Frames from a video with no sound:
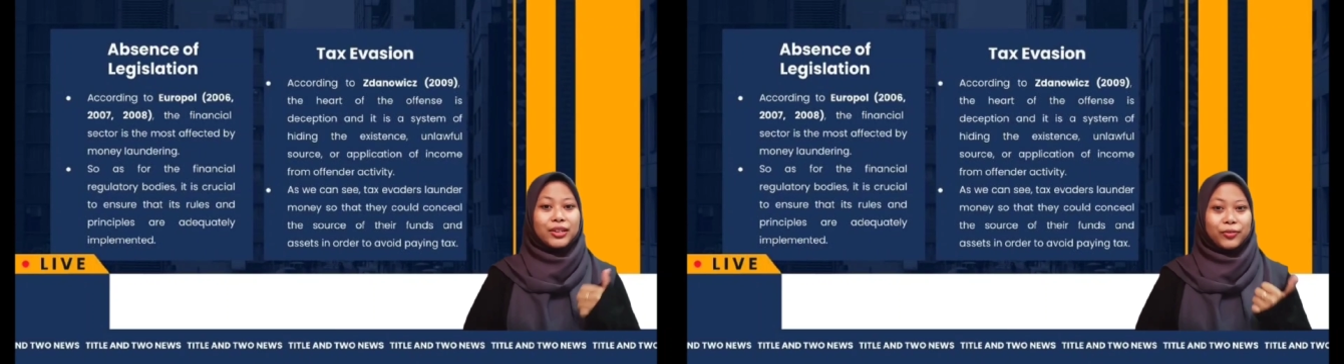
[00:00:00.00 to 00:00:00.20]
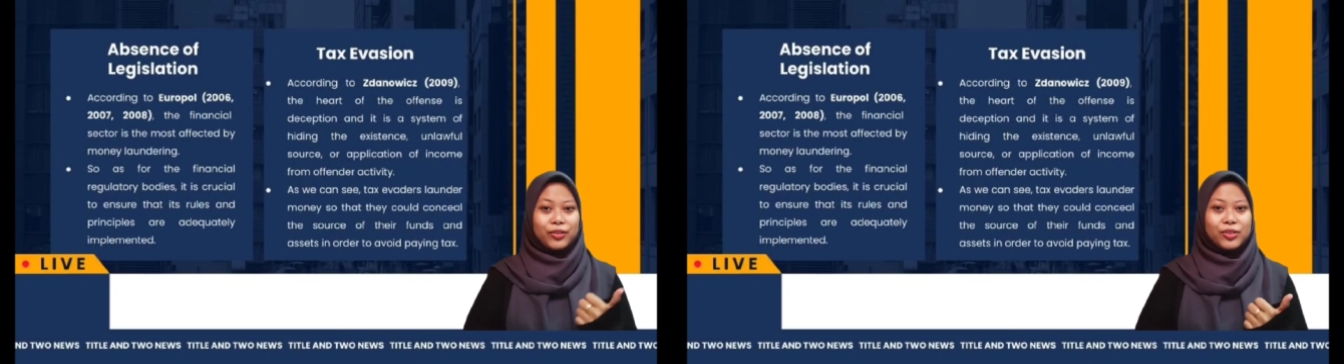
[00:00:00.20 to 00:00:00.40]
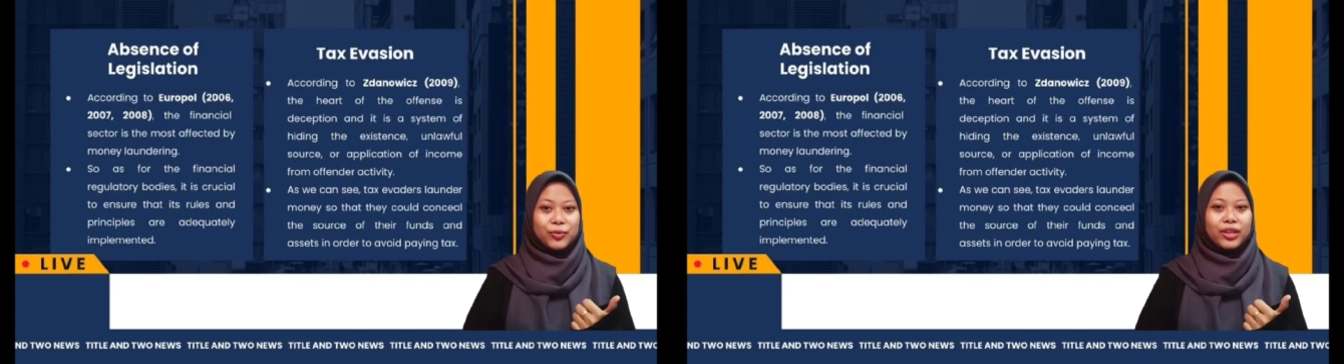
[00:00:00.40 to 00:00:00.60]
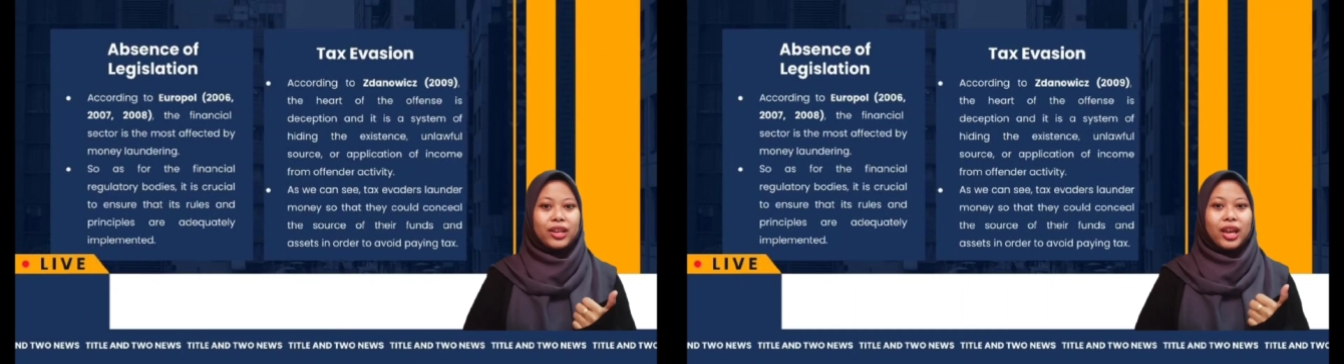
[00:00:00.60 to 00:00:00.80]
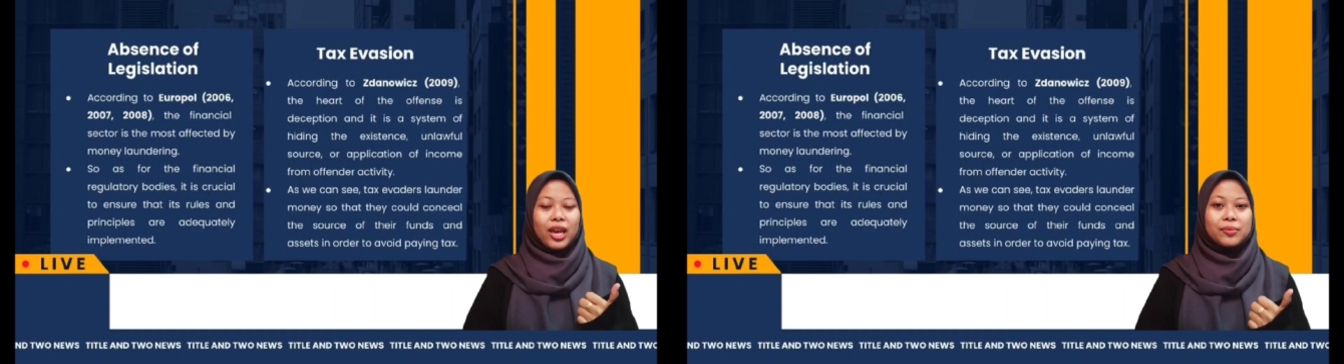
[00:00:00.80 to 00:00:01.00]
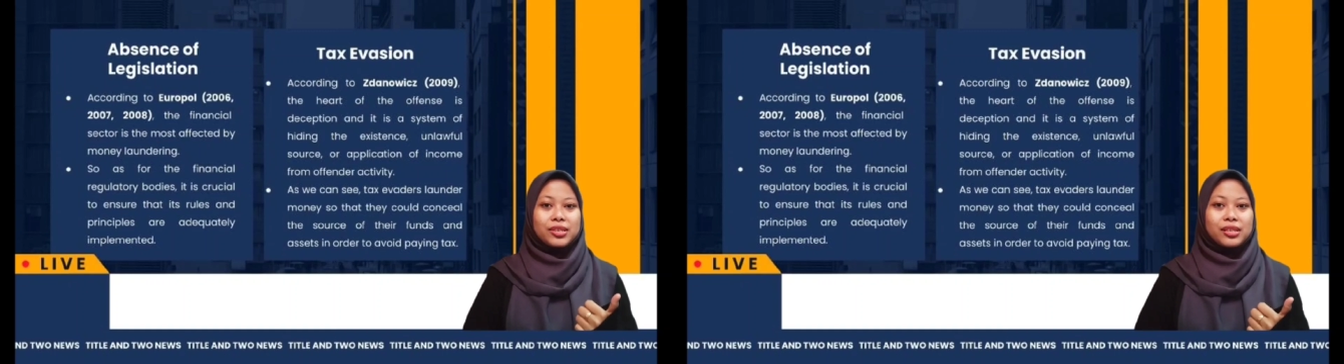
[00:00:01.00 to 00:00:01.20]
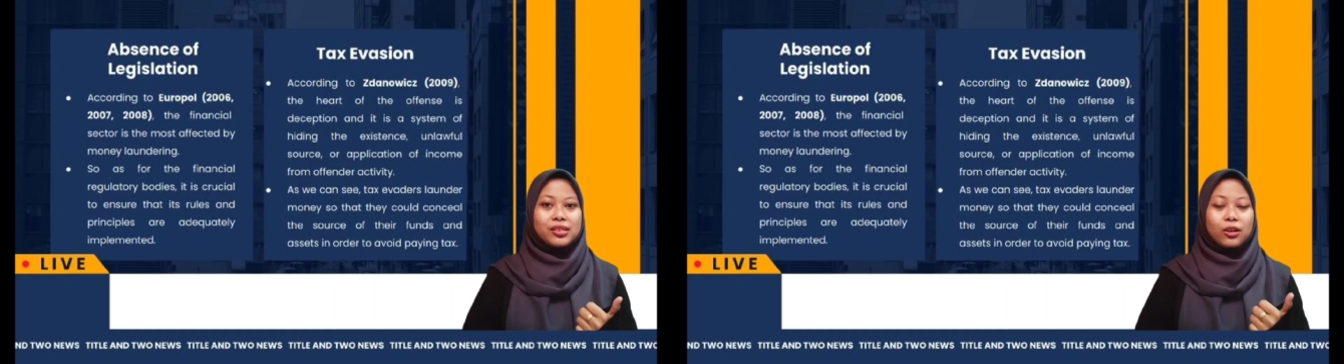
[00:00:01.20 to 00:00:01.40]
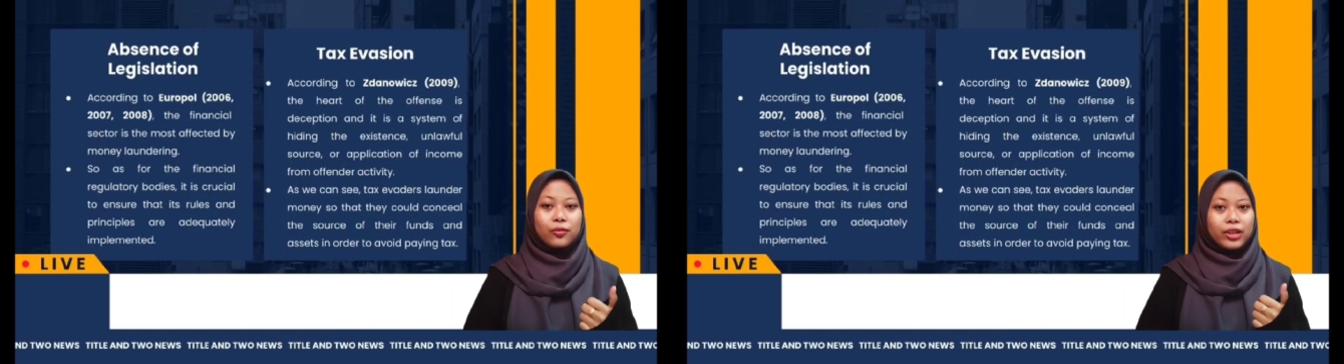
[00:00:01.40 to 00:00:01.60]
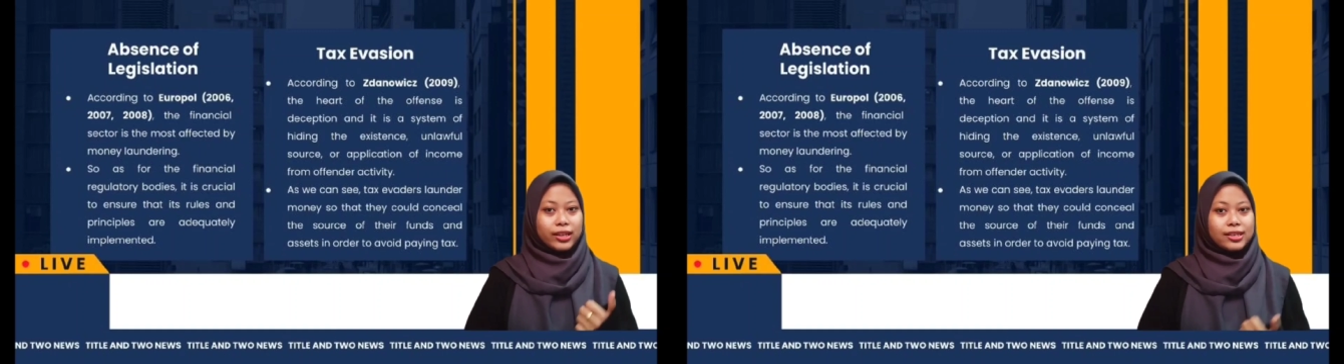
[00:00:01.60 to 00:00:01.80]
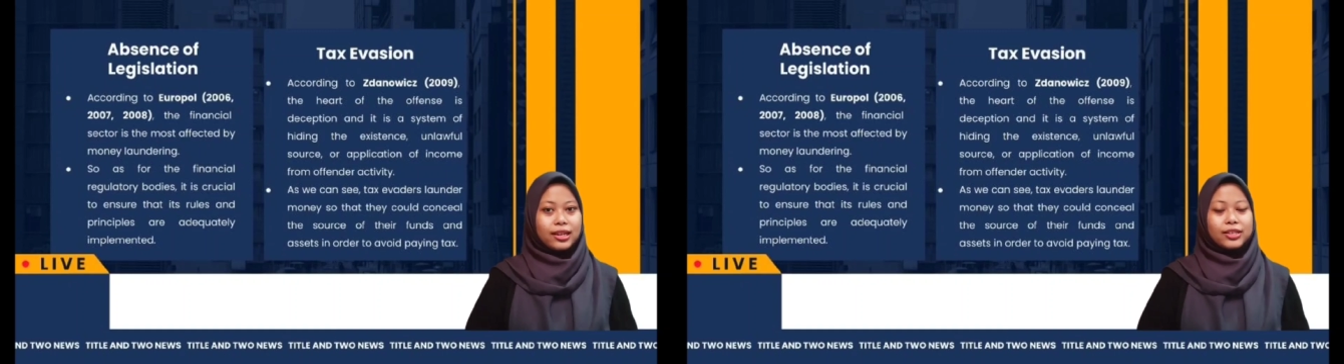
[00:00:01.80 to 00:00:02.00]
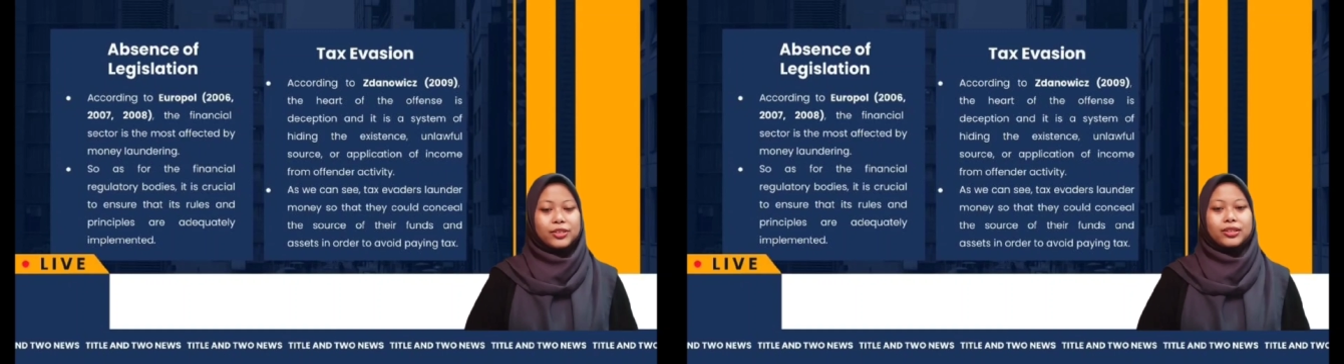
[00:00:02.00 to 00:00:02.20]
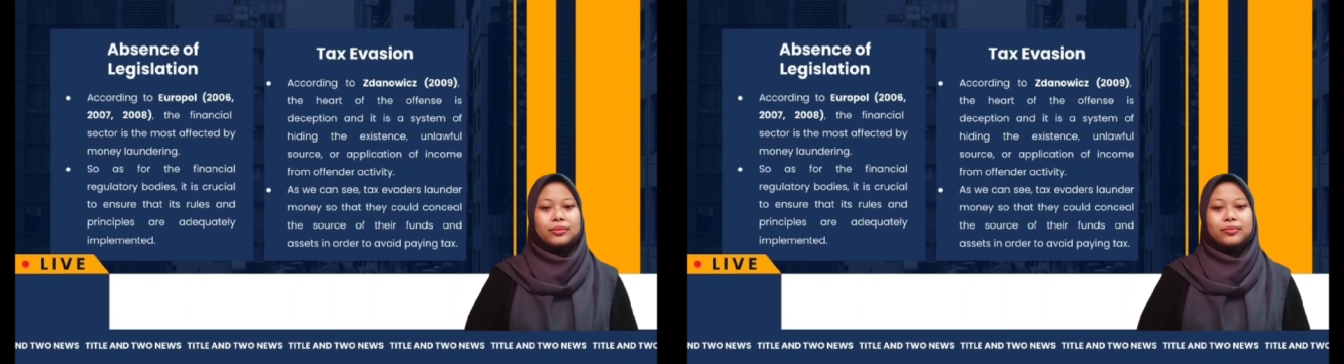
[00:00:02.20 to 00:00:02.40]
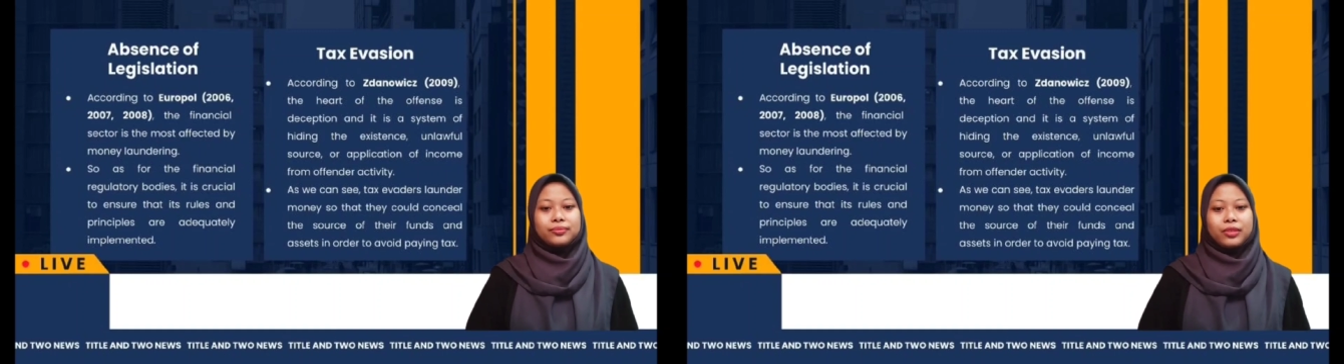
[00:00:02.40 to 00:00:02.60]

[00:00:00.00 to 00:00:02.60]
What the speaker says: The first one, absence of legislation.